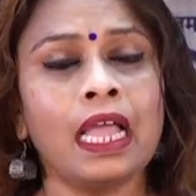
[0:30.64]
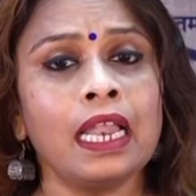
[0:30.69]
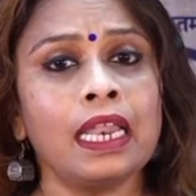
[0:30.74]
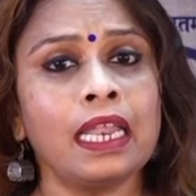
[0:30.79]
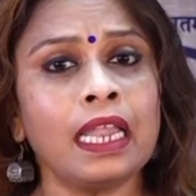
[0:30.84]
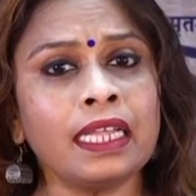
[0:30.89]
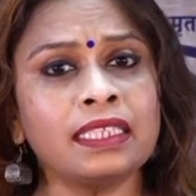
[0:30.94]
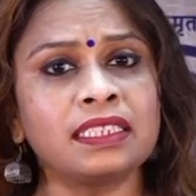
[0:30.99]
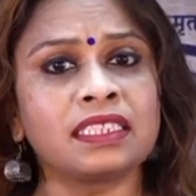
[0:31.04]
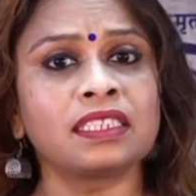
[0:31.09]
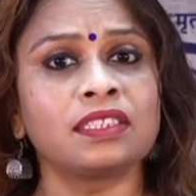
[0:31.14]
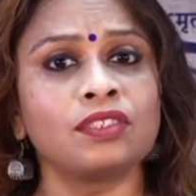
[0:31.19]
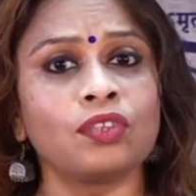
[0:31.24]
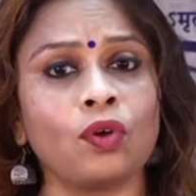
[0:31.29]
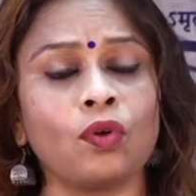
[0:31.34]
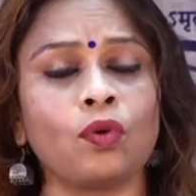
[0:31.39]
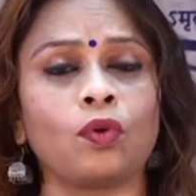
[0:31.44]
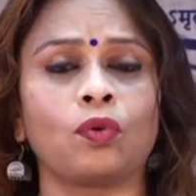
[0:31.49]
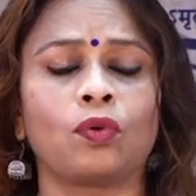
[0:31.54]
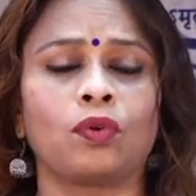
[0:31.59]
Let's
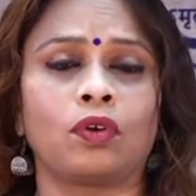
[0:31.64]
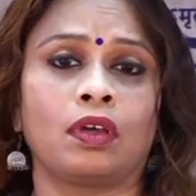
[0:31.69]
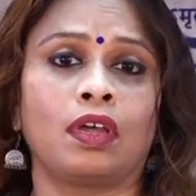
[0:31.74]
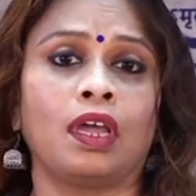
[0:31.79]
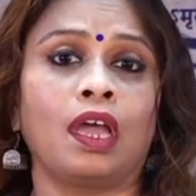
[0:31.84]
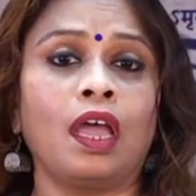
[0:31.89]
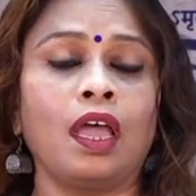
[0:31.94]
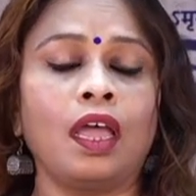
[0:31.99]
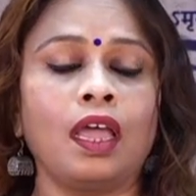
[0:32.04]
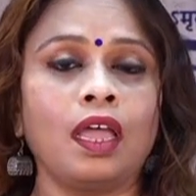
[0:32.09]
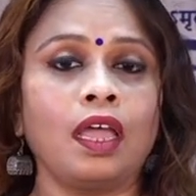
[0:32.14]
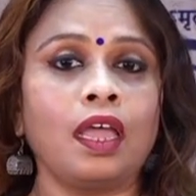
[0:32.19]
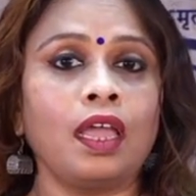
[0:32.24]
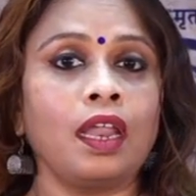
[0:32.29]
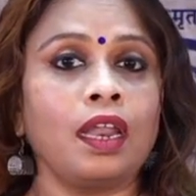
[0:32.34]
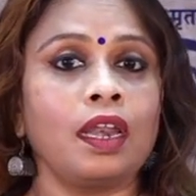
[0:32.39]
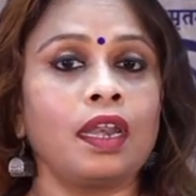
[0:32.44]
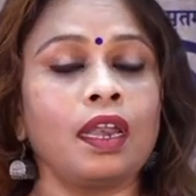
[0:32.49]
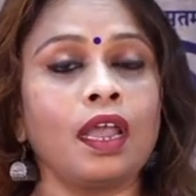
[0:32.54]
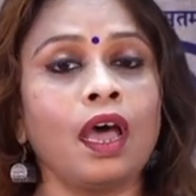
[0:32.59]
know.
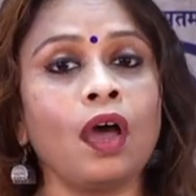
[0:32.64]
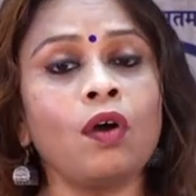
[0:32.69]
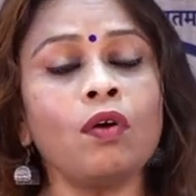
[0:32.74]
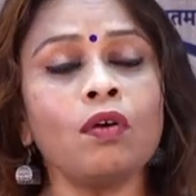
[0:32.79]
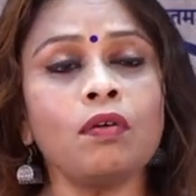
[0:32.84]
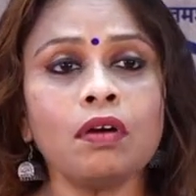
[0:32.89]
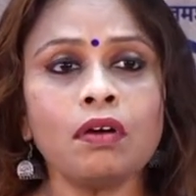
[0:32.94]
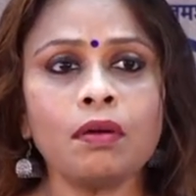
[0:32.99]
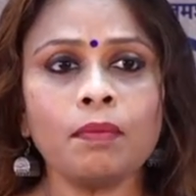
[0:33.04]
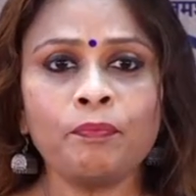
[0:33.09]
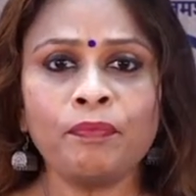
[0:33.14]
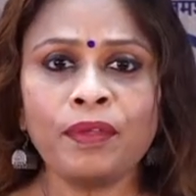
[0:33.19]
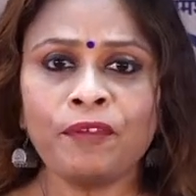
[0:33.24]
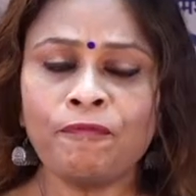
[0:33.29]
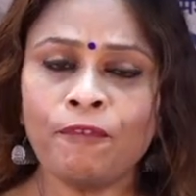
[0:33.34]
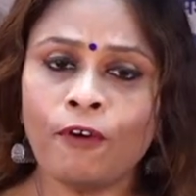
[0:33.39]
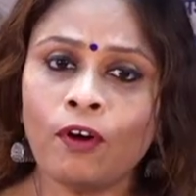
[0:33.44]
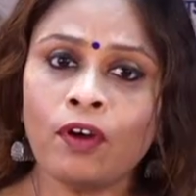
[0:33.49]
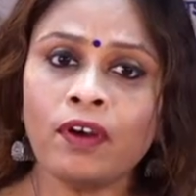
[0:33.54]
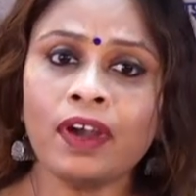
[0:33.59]
Now,
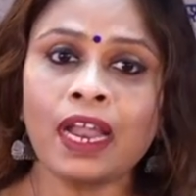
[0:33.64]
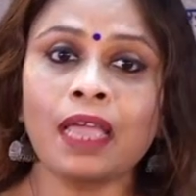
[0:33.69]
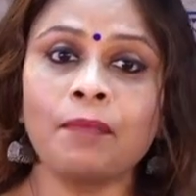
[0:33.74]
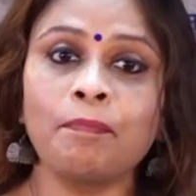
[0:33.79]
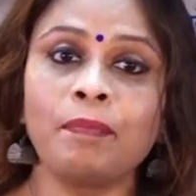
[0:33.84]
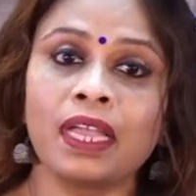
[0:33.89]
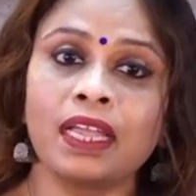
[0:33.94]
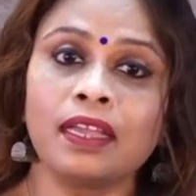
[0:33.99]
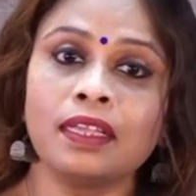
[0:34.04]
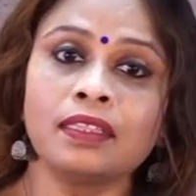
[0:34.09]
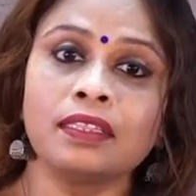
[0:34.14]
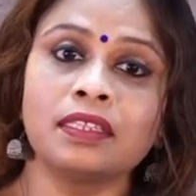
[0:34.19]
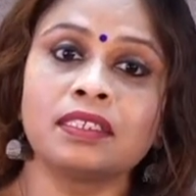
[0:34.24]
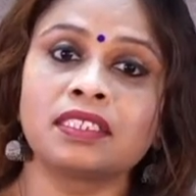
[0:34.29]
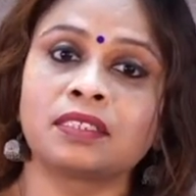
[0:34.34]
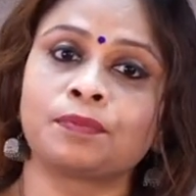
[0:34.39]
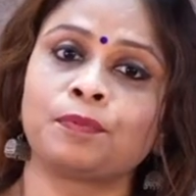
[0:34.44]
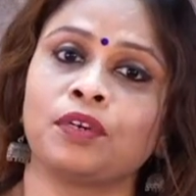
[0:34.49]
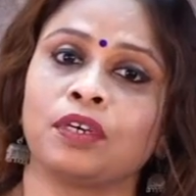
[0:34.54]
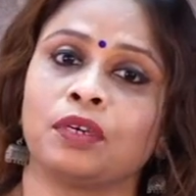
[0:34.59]
before I begin
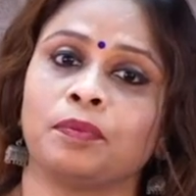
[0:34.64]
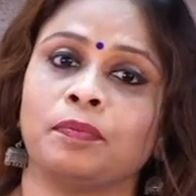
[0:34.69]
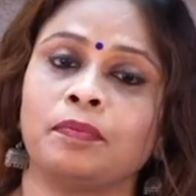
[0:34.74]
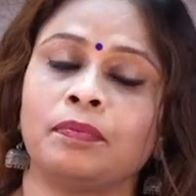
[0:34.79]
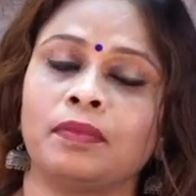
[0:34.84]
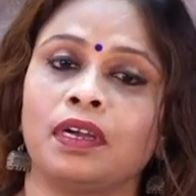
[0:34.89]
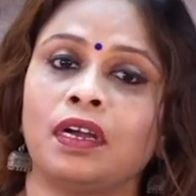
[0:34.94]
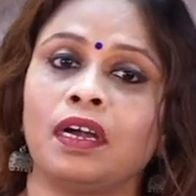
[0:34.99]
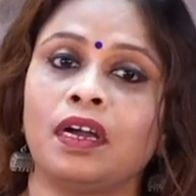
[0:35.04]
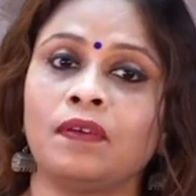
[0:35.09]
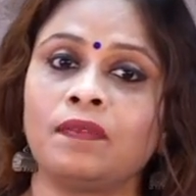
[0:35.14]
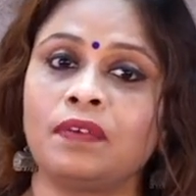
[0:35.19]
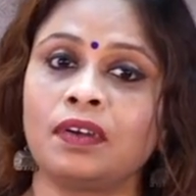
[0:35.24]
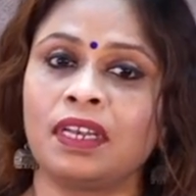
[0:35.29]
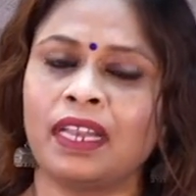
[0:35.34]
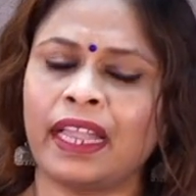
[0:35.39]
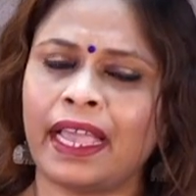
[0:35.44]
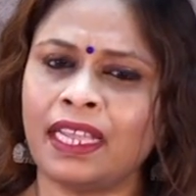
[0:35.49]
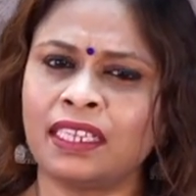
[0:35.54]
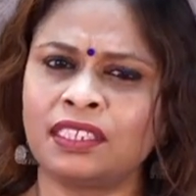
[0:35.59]
this poem, I would
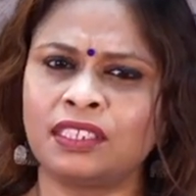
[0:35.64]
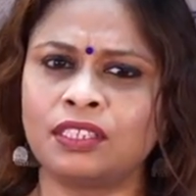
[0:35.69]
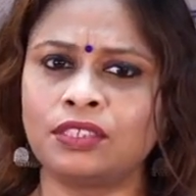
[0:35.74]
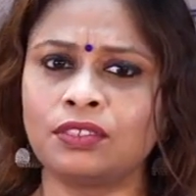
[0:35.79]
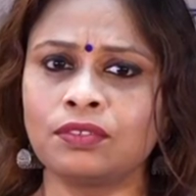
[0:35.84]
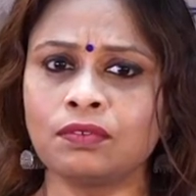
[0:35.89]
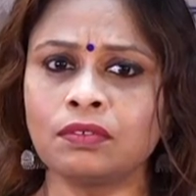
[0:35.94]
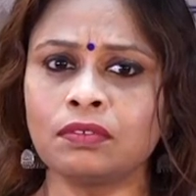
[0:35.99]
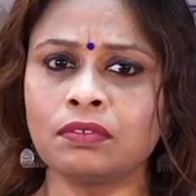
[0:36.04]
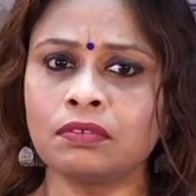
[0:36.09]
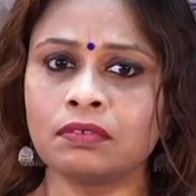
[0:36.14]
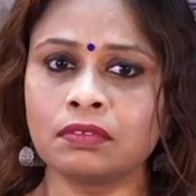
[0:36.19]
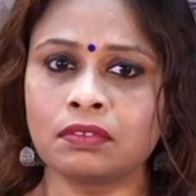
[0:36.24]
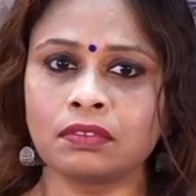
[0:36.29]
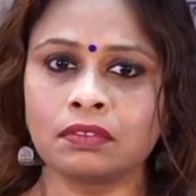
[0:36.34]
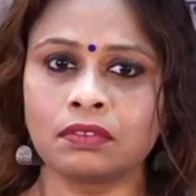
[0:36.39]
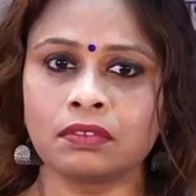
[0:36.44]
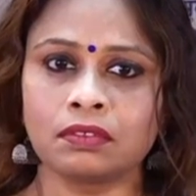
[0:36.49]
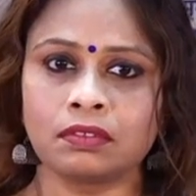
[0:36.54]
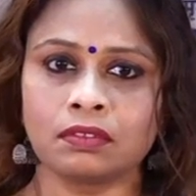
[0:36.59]
like to
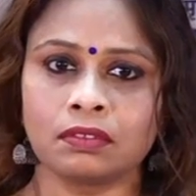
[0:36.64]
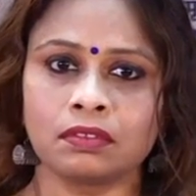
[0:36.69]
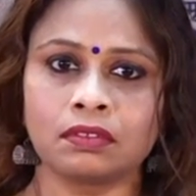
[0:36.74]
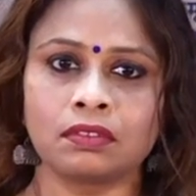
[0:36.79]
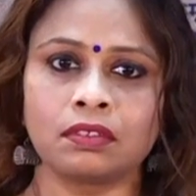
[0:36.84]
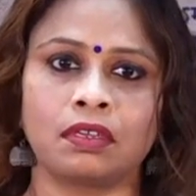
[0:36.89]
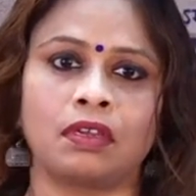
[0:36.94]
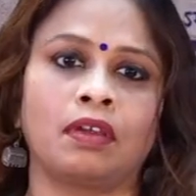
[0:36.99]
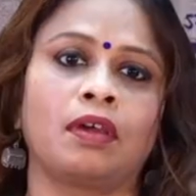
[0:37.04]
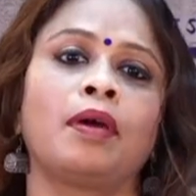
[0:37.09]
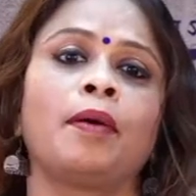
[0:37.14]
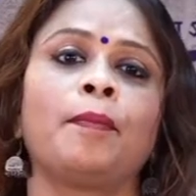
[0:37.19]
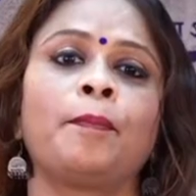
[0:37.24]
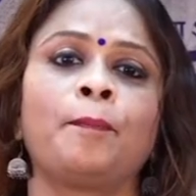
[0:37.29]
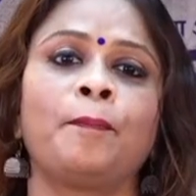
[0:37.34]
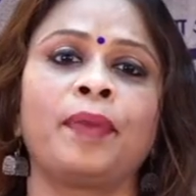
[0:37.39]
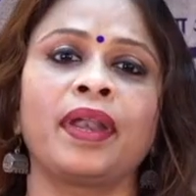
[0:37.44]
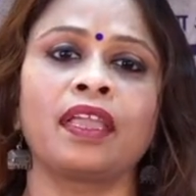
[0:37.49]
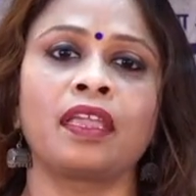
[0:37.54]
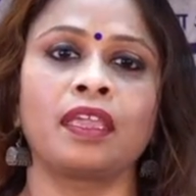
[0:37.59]

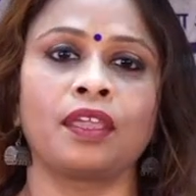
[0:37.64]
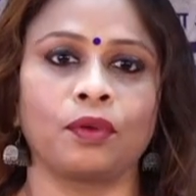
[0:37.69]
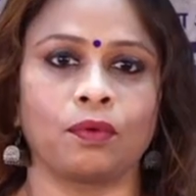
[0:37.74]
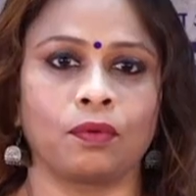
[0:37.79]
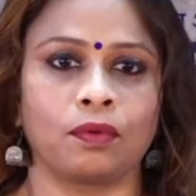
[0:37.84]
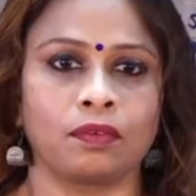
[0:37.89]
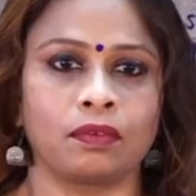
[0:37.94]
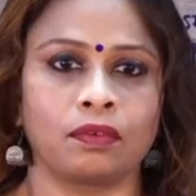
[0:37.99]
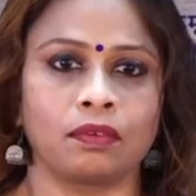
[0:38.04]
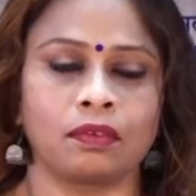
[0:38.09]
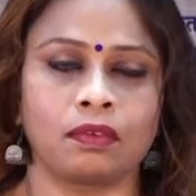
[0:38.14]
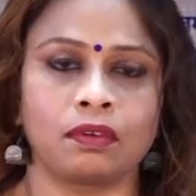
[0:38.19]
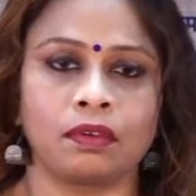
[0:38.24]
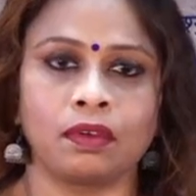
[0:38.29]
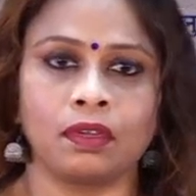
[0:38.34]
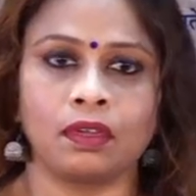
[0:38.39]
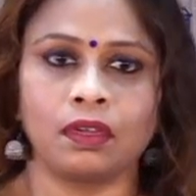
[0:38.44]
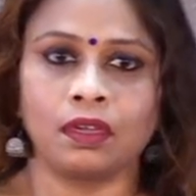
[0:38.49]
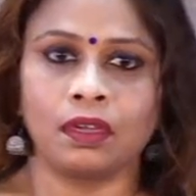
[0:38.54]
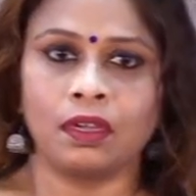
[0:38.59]
prick you
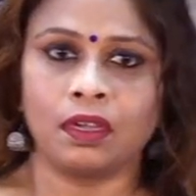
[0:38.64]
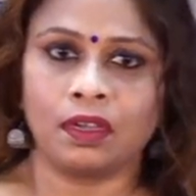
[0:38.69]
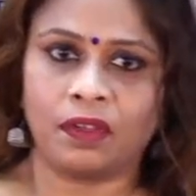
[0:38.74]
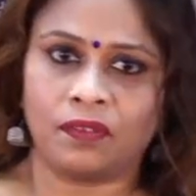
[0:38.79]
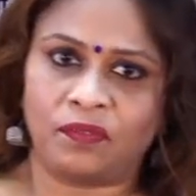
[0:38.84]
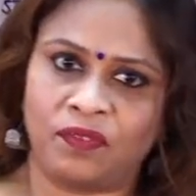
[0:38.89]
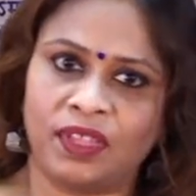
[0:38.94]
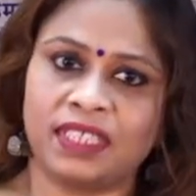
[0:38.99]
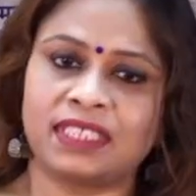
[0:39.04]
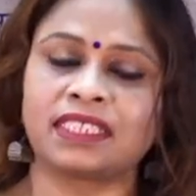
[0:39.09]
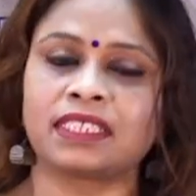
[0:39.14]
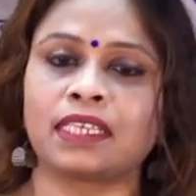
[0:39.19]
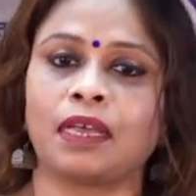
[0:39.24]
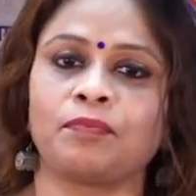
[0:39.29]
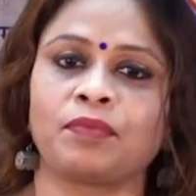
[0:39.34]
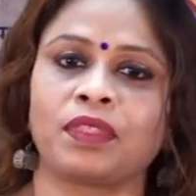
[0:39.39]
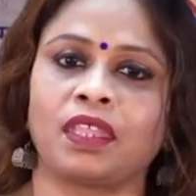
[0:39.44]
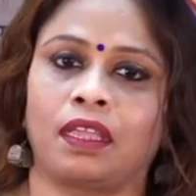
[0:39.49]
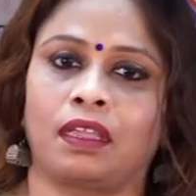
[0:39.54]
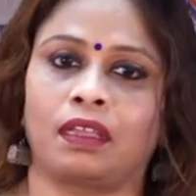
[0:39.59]
with
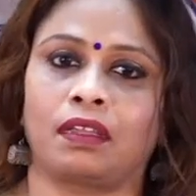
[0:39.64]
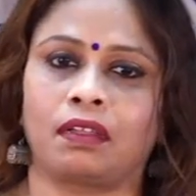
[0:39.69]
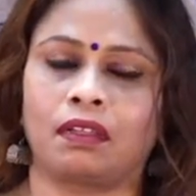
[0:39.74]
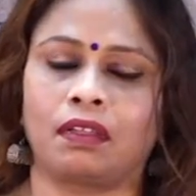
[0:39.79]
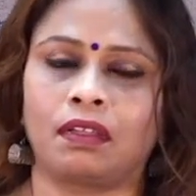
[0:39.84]
something.